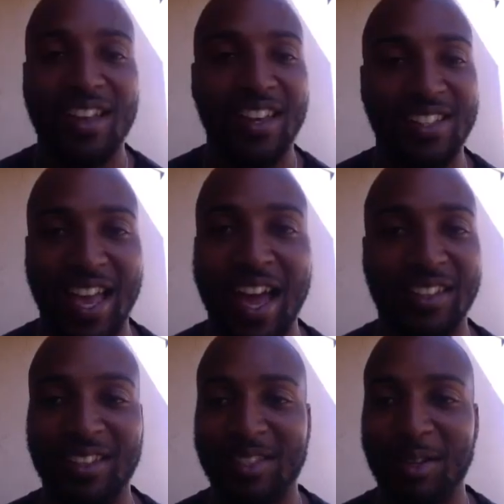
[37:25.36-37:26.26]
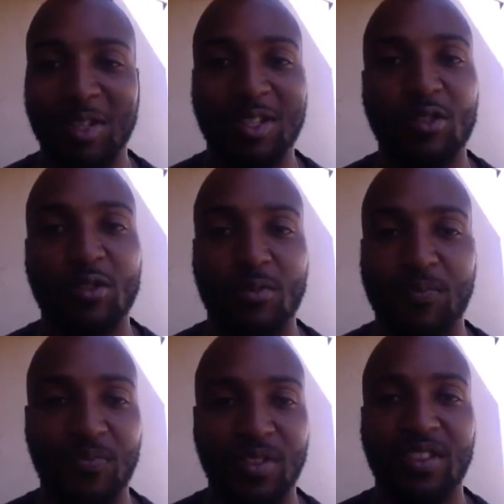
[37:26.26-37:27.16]
exactly. So
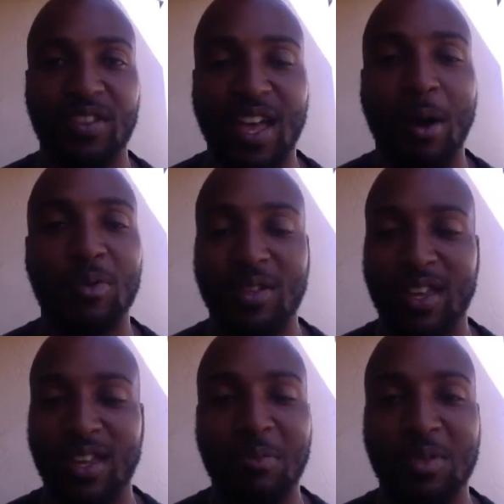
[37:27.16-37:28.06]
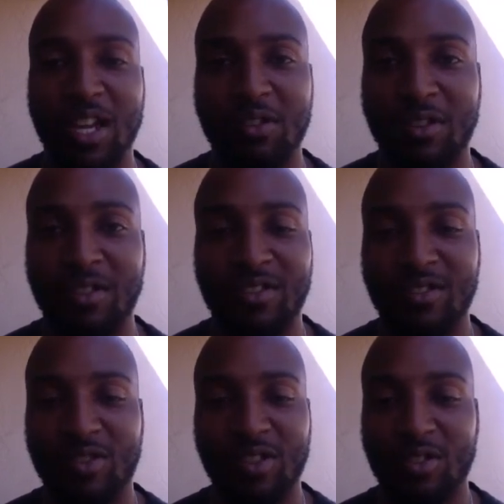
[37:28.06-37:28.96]
that was a game changer.
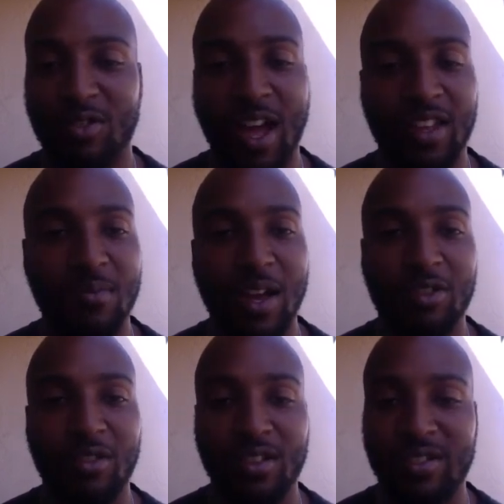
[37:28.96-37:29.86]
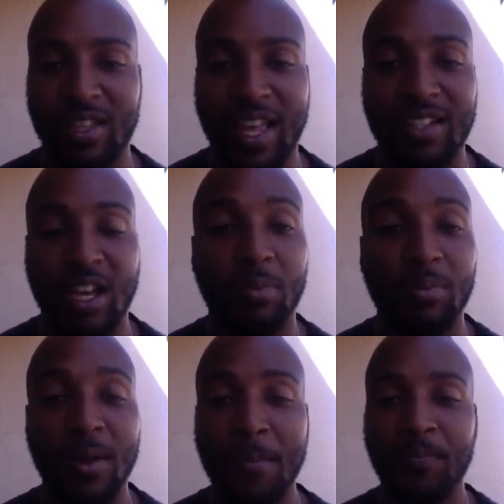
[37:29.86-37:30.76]
Just tracking metrics, and that's
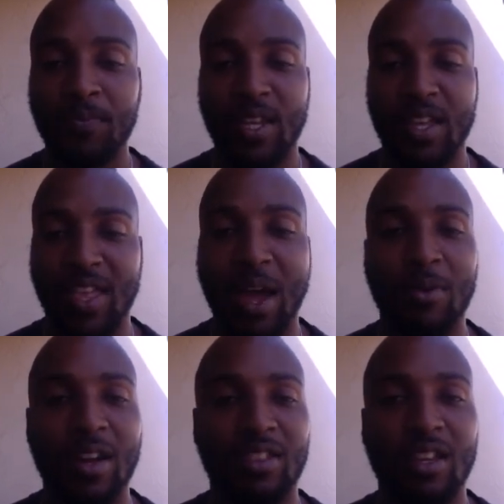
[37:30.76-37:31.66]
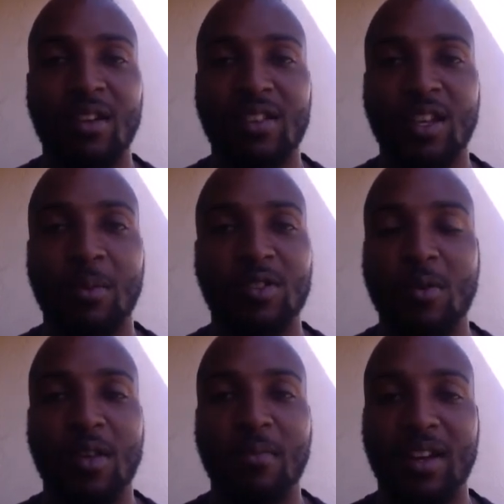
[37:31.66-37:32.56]
helped. And that right there has helped so
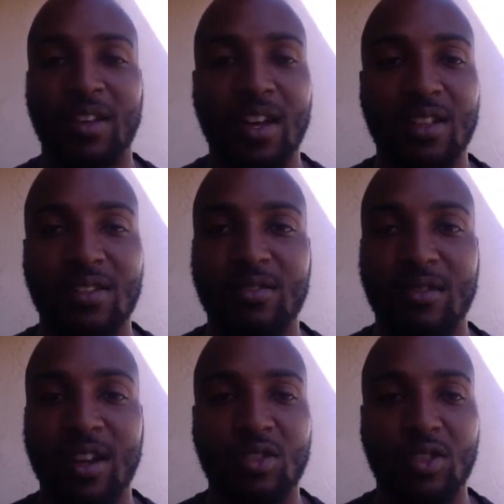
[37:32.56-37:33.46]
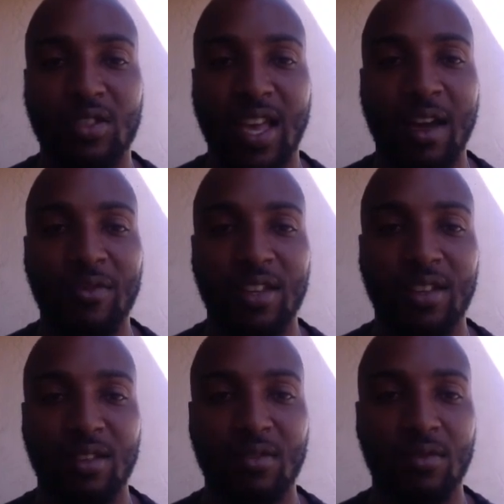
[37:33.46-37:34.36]
many of my clients, right? Just
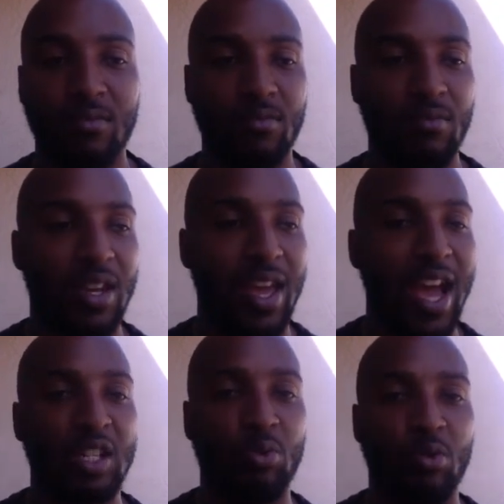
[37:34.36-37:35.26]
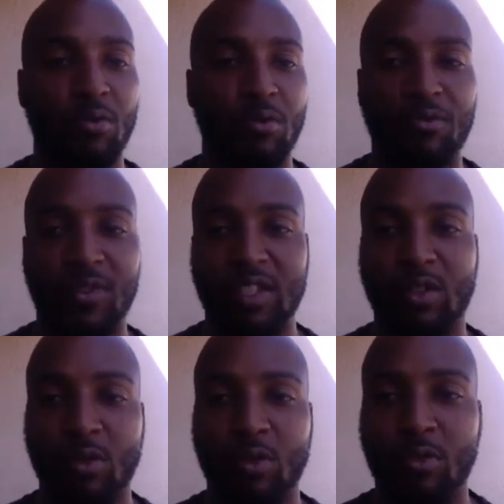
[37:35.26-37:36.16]
having an actual
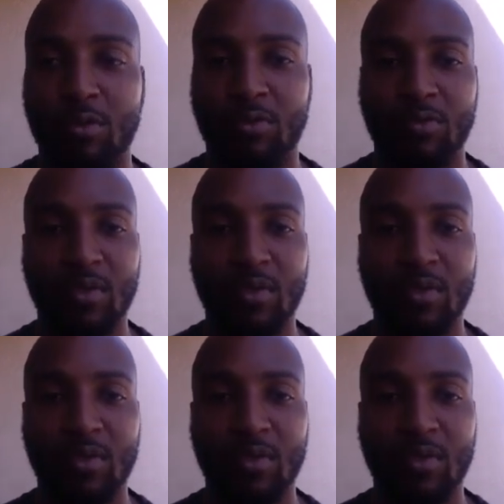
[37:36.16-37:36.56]
physical,